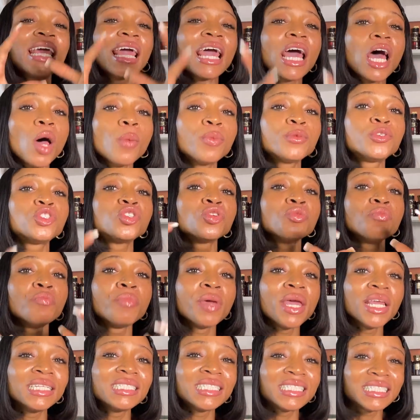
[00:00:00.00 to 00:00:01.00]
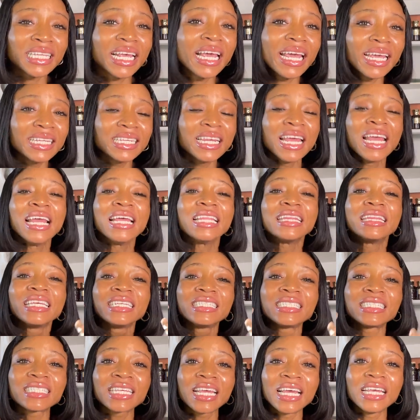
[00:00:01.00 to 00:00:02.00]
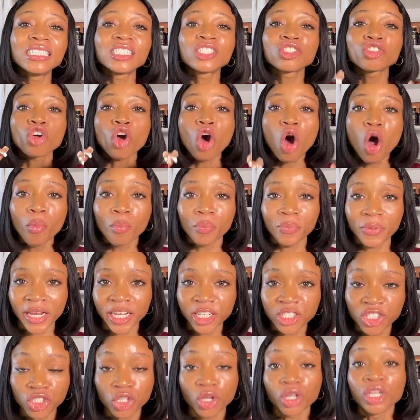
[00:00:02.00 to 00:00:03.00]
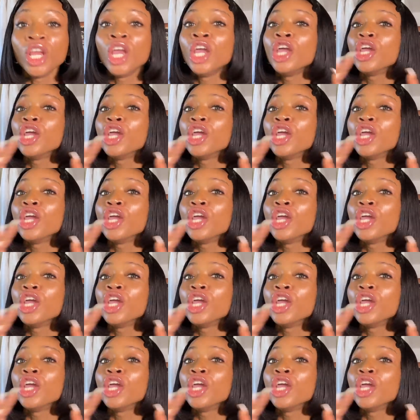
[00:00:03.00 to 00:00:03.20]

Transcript: helps to maintain the skin's complexion.